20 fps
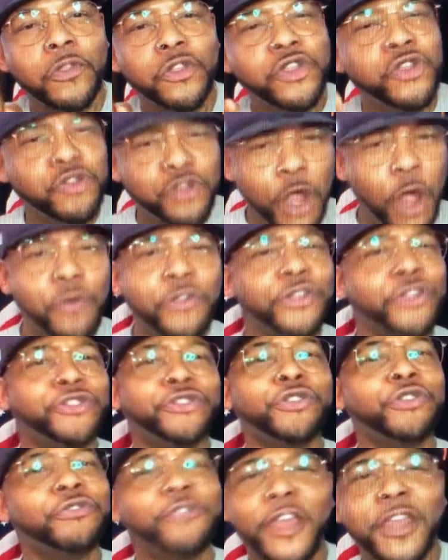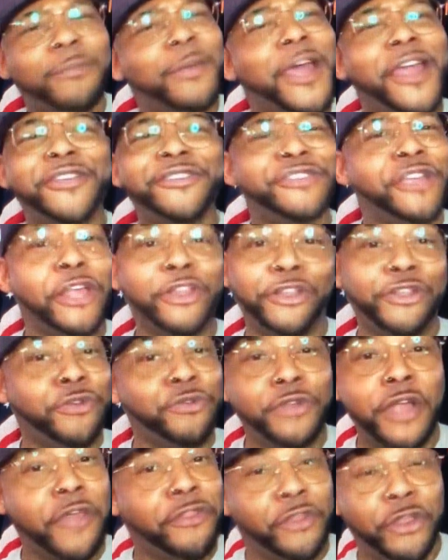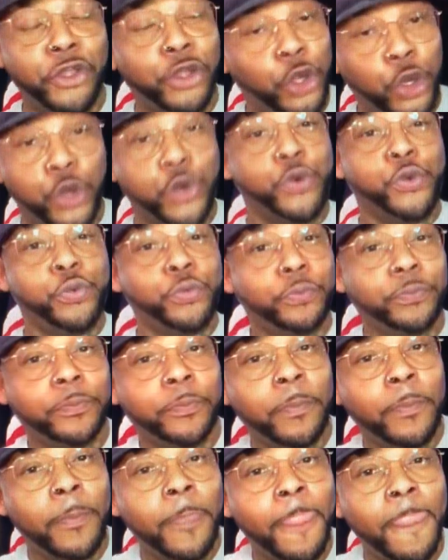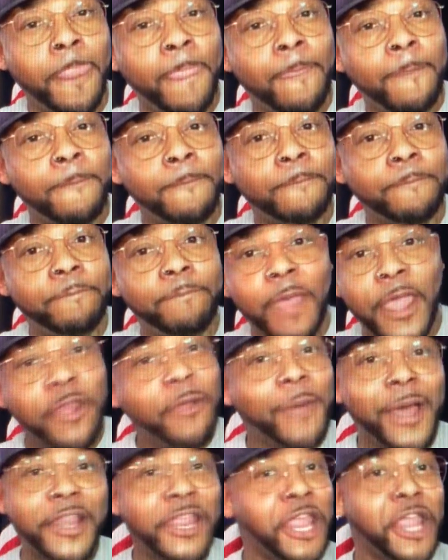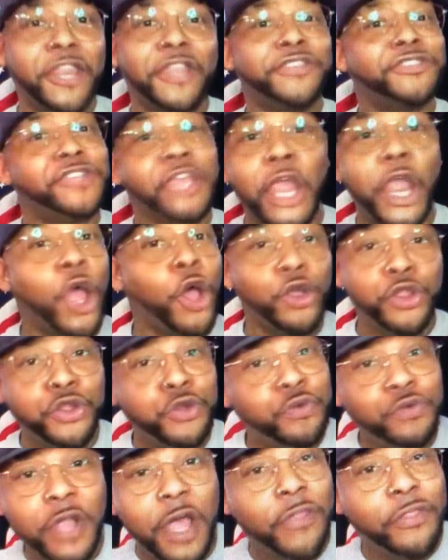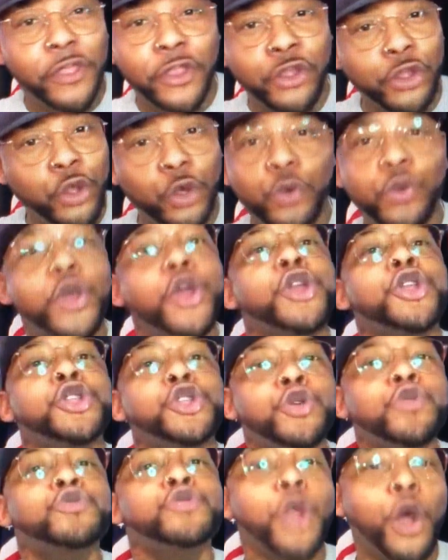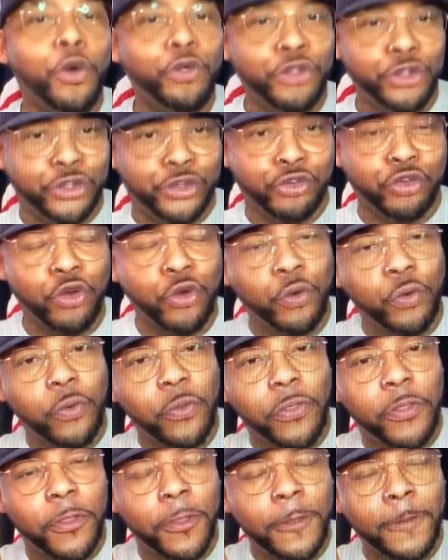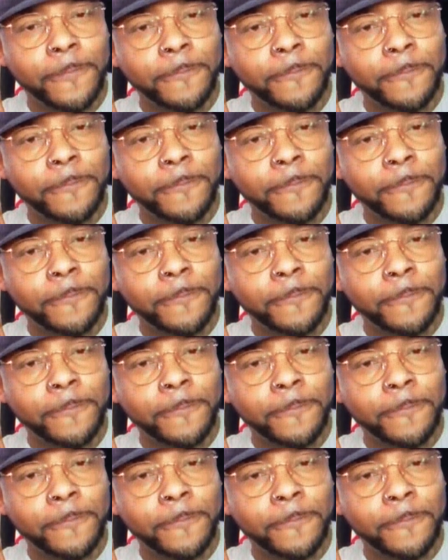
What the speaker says: You know the truth. Ain't nobody telling you nothing new. Ain't nobody here to tell you nothing new. You know the truth.